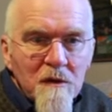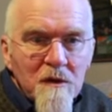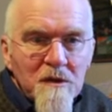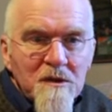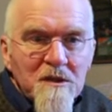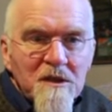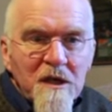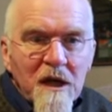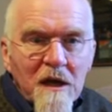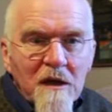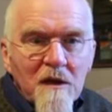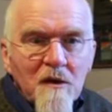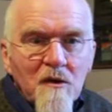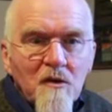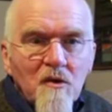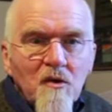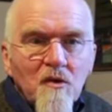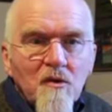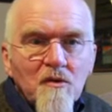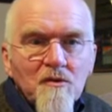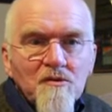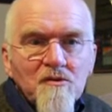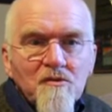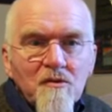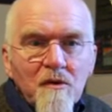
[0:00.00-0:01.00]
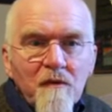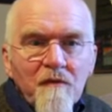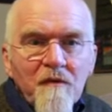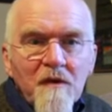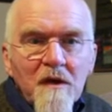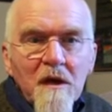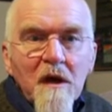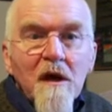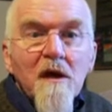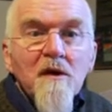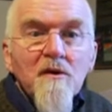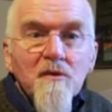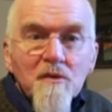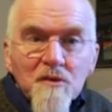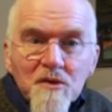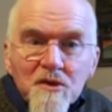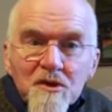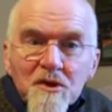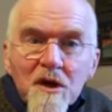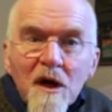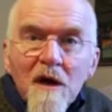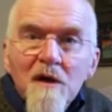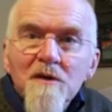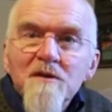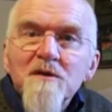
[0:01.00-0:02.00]
the second quarter of the year, you'll
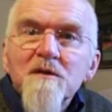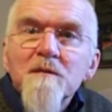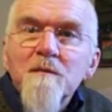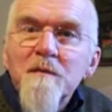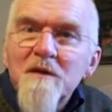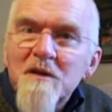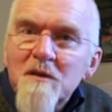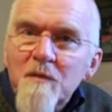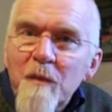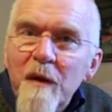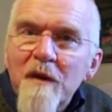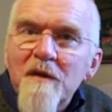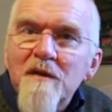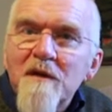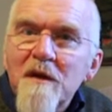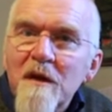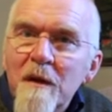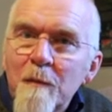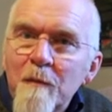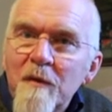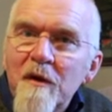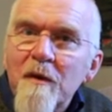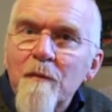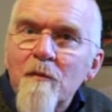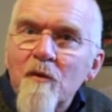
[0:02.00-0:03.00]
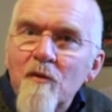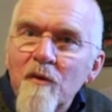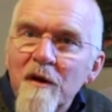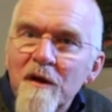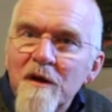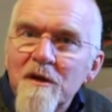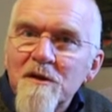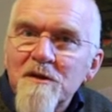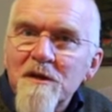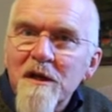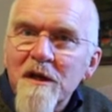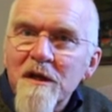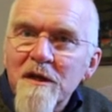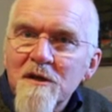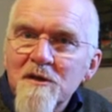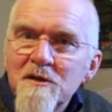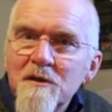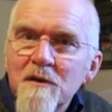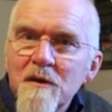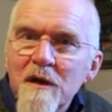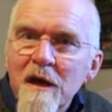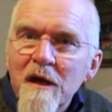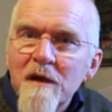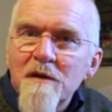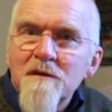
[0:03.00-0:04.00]
start to be spending a bit more energy. And as
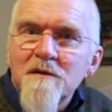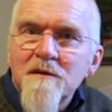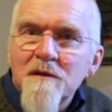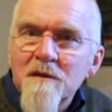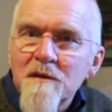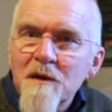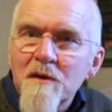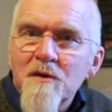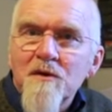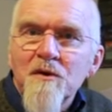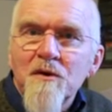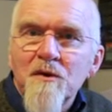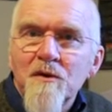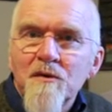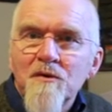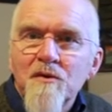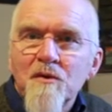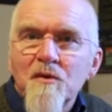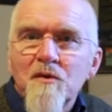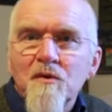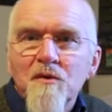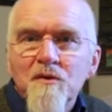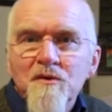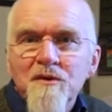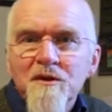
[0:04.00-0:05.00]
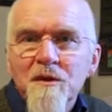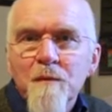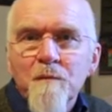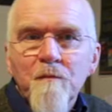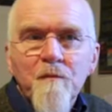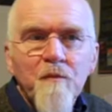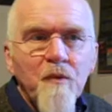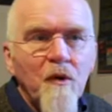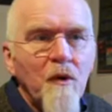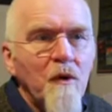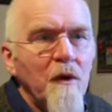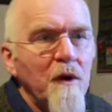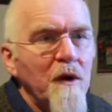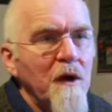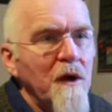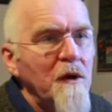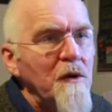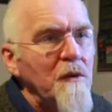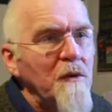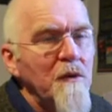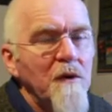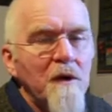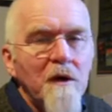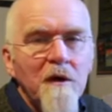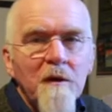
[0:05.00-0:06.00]
you get into the third quarter, boy, are
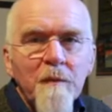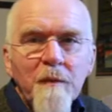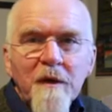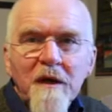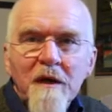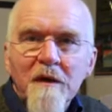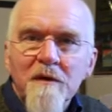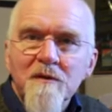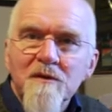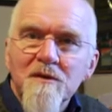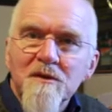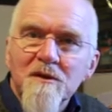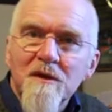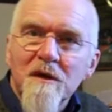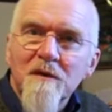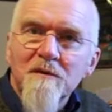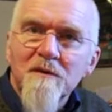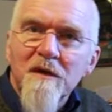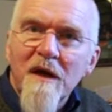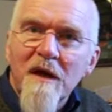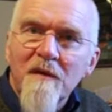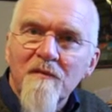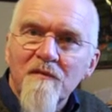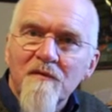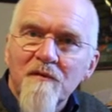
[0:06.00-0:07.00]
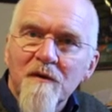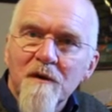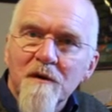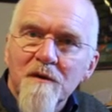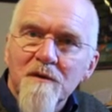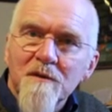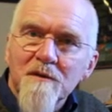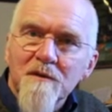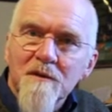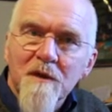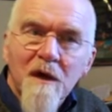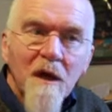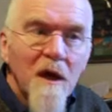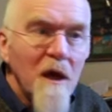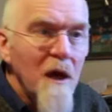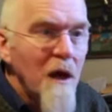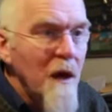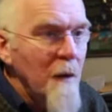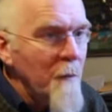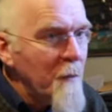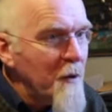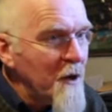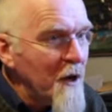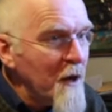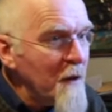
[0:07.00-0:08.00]
you going to be going so damn fast.
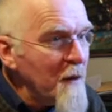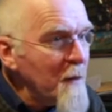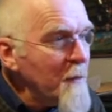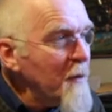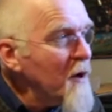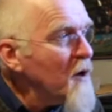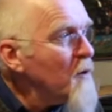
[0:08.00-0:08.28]
But at the